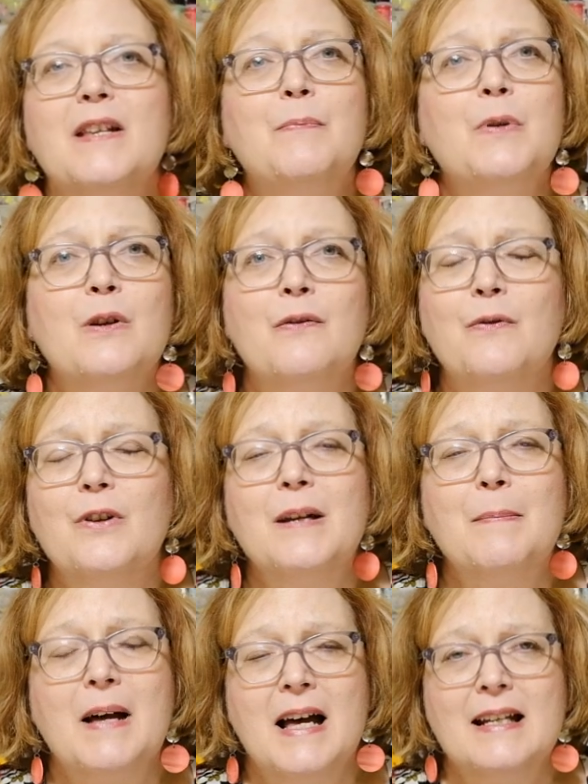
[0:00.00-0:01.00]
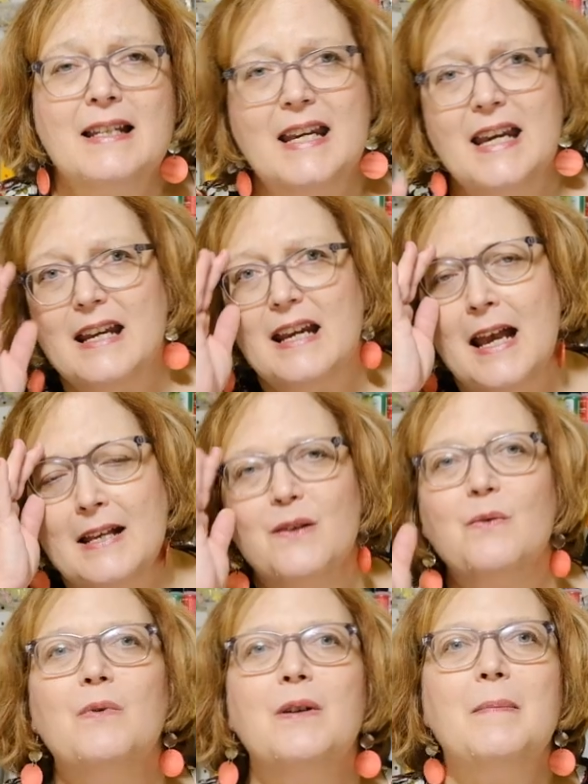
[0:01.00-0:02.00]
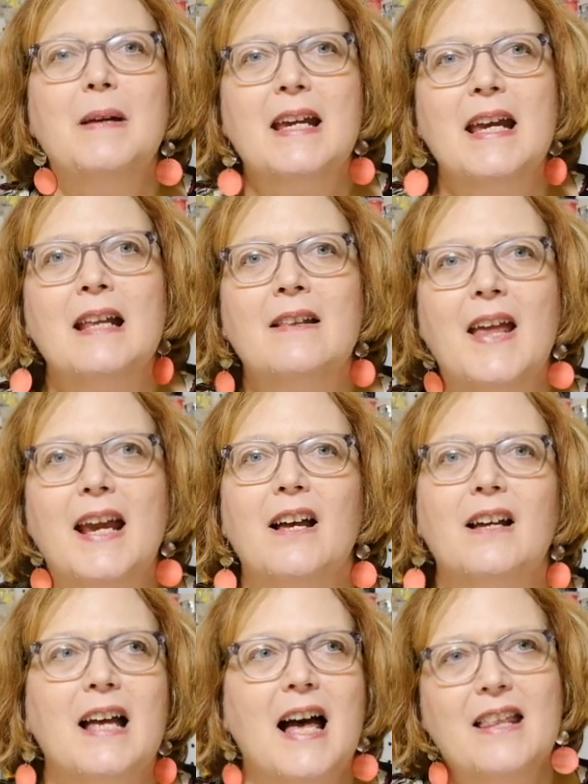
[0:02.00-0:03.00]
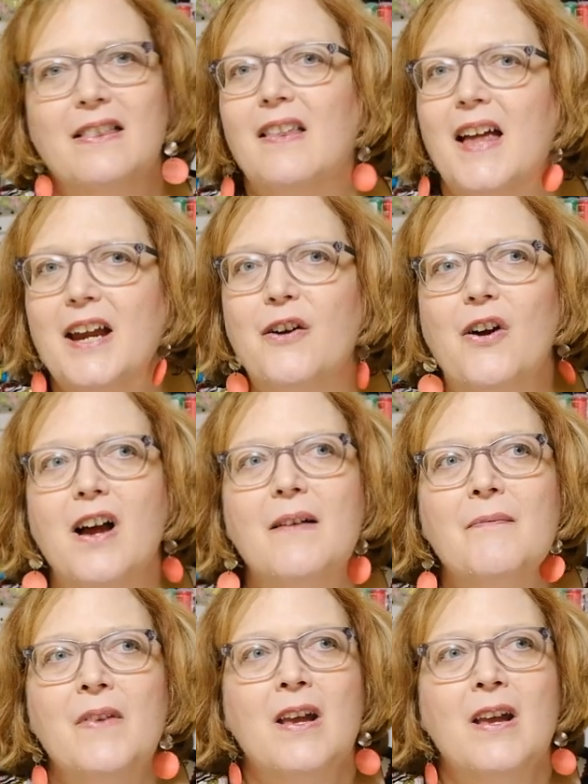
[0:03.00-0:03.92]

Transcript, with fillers: as beautiful in a Ponte as it would be in like a cotton lycra